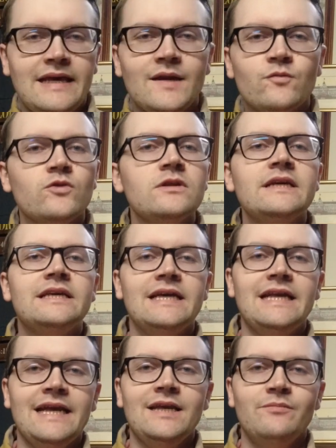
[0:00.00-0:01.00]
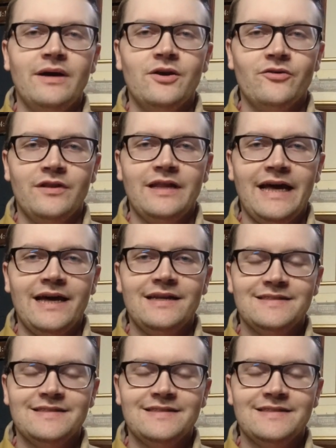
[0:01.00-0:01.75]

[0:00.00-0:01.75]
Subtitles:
Can it really get any better than that?